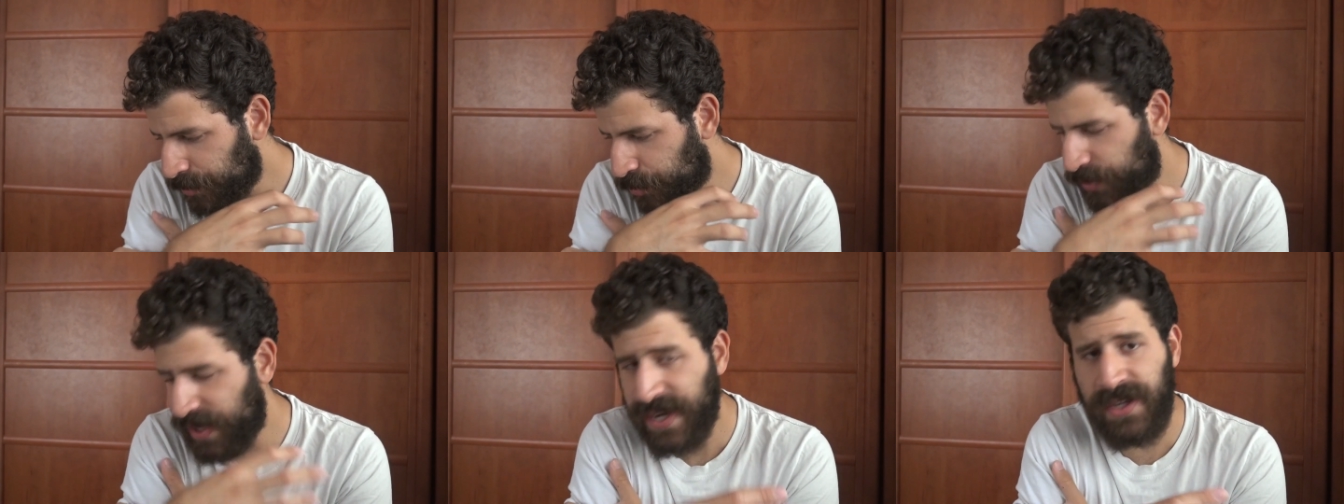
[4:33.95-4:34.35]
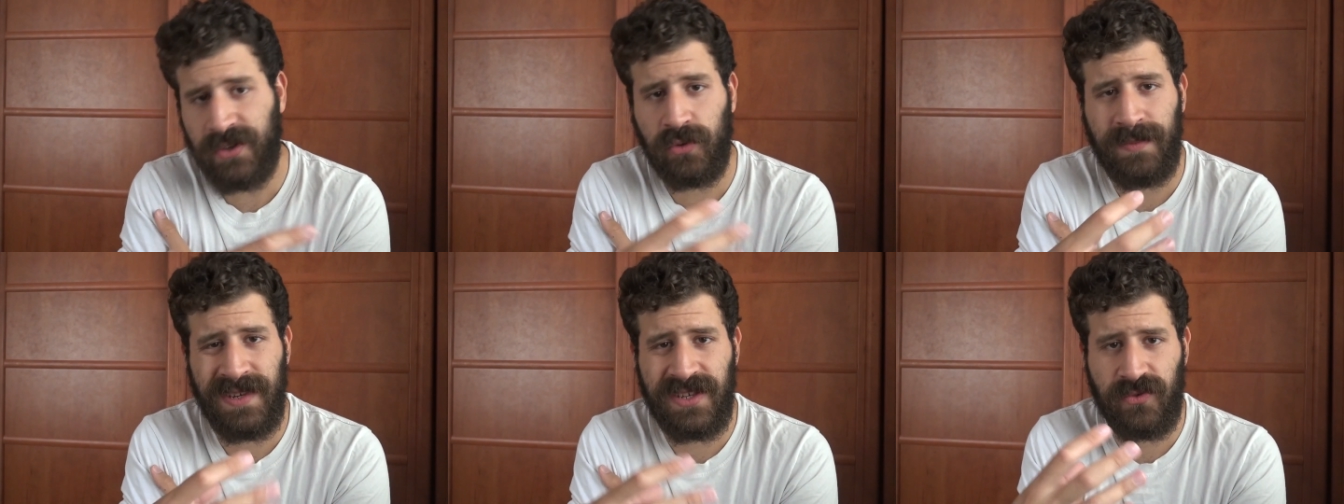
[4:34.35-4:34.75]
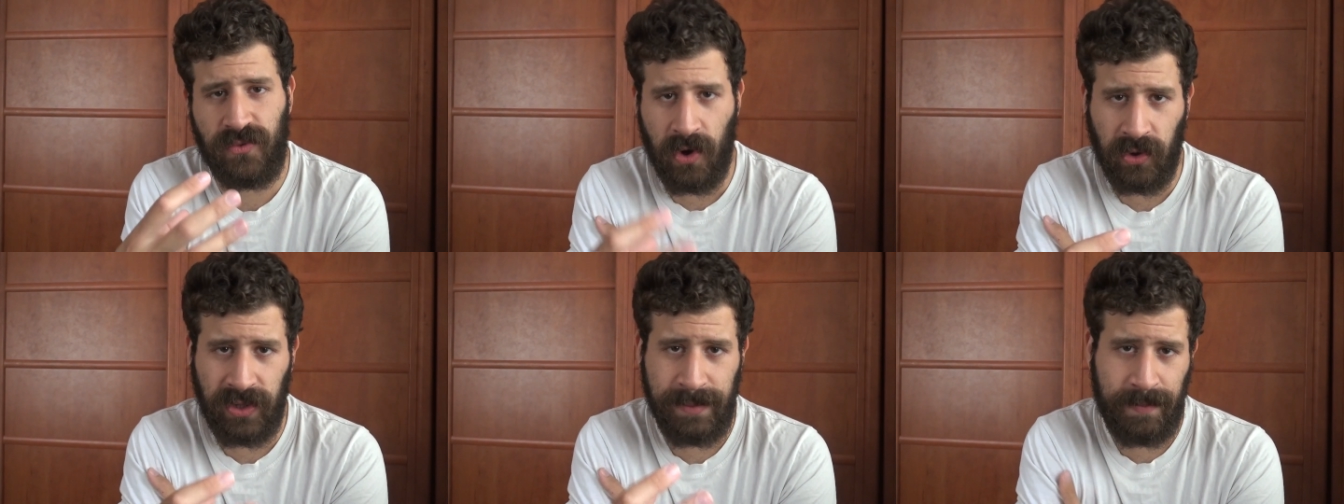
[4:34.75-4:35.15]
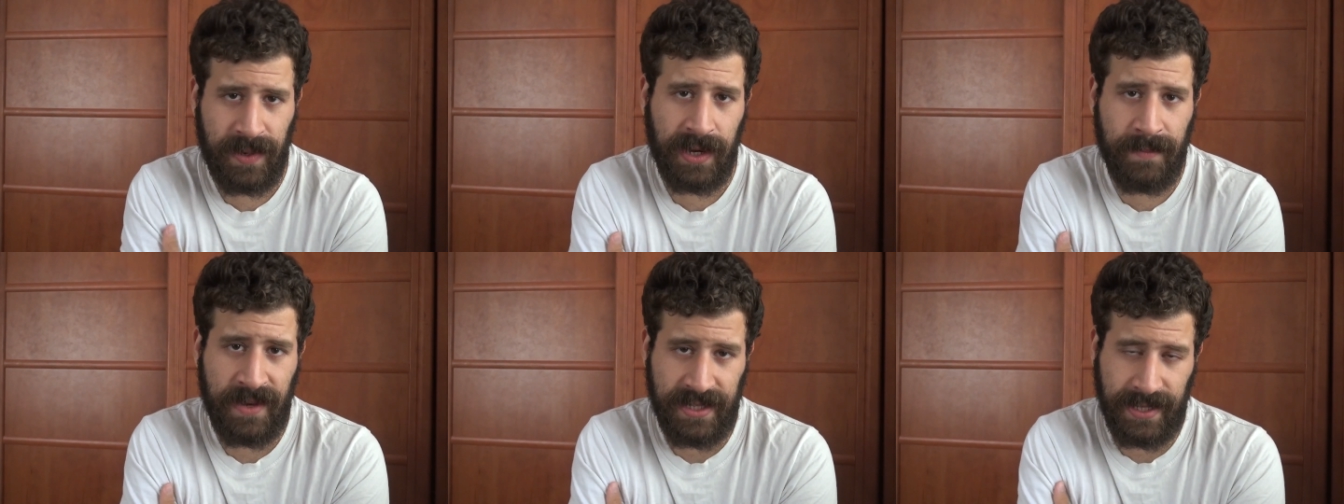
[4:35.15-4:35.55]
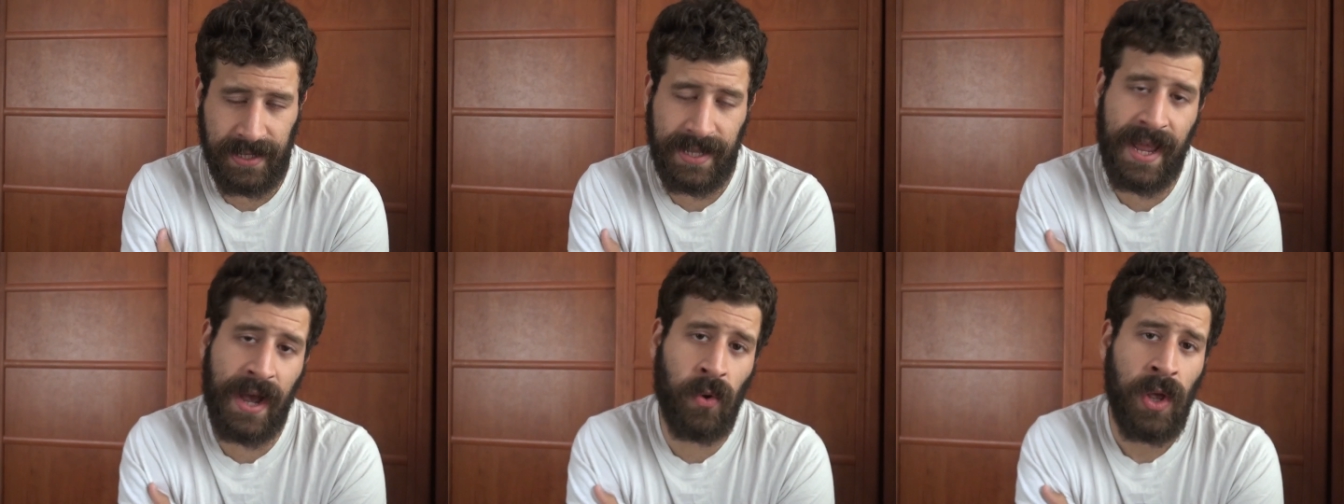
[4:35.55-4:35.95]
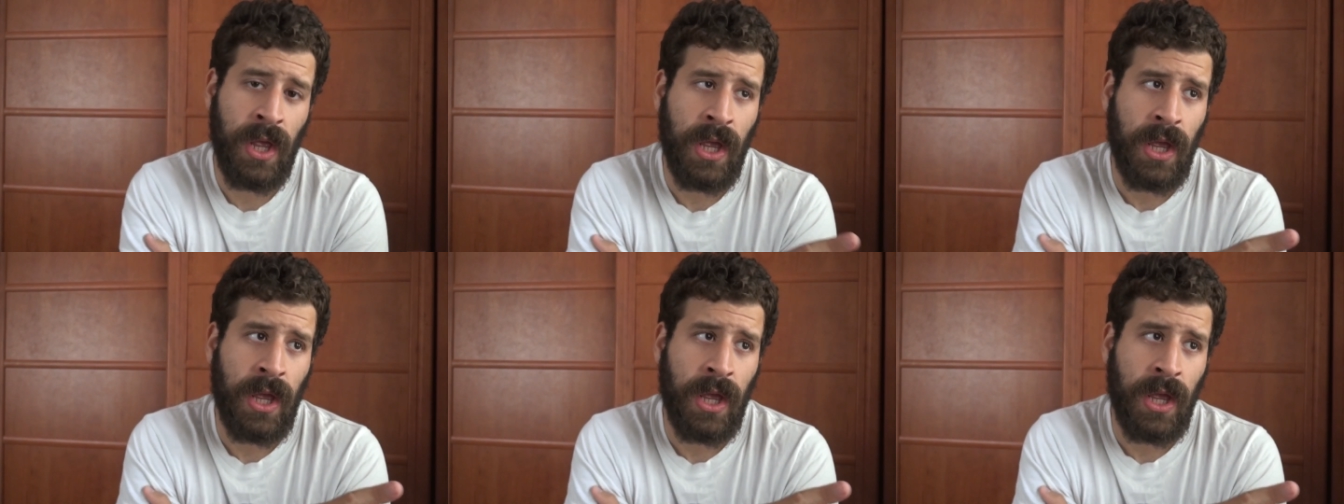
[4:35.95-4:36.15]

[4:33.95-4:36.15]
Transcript: to get it to be strongly pigmented. Now,